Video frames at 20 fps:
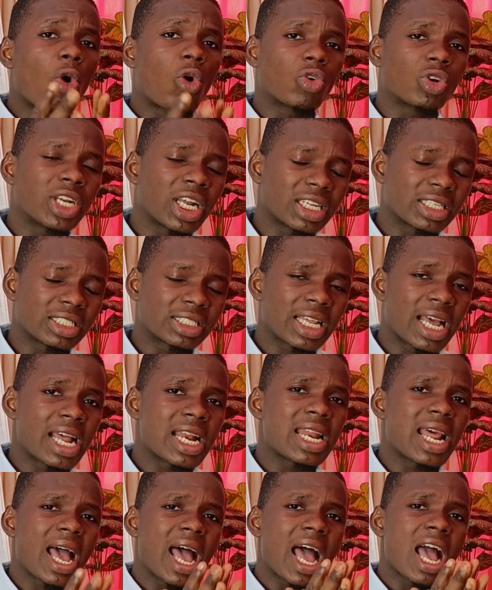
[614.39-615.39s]

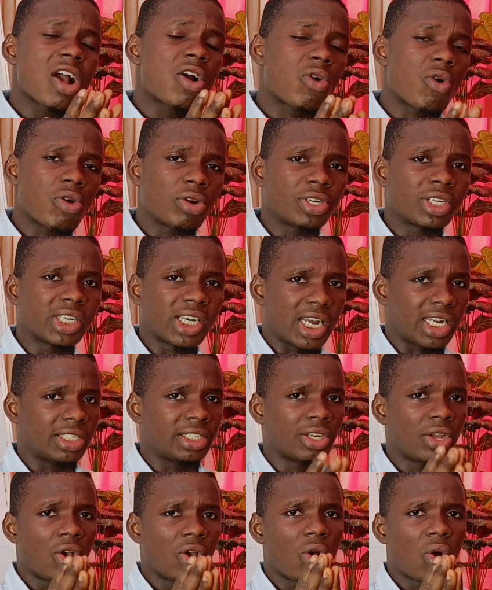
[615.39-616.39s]
understand how
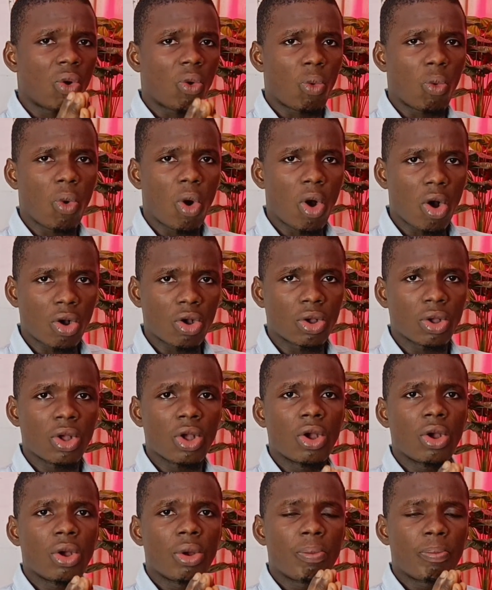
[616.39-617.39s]
contrast work
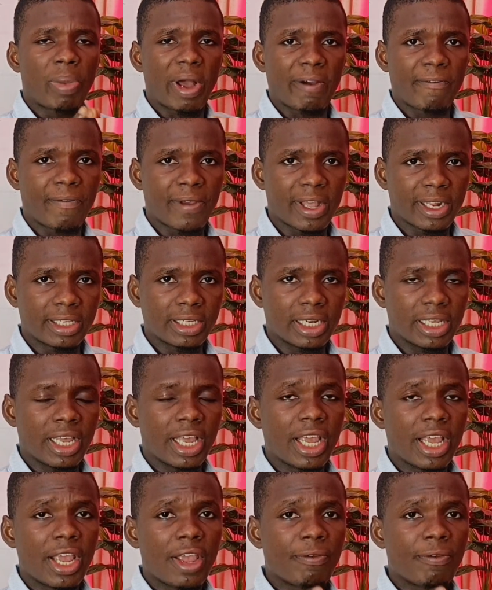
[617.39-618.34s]
perfectly.